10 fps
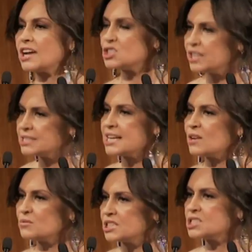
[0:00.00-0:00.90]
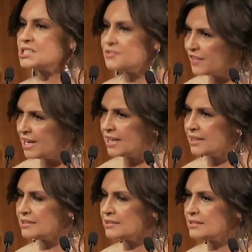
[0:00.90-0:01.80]
I checked out Richard's
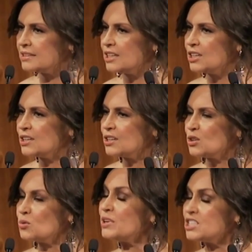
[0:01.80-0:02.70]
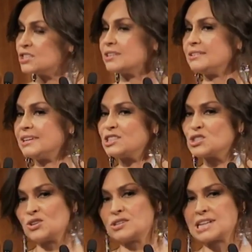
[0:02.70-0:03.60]
feed. Richard, it
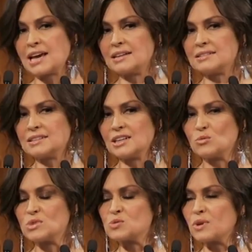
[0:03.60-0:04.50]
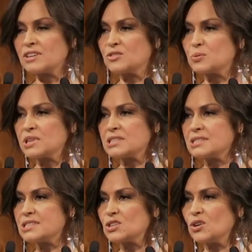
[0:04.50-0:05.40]
turned out, was one of
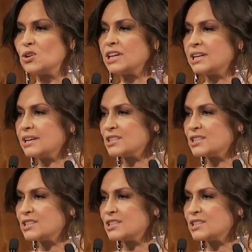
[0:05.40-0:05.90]
Twitter's early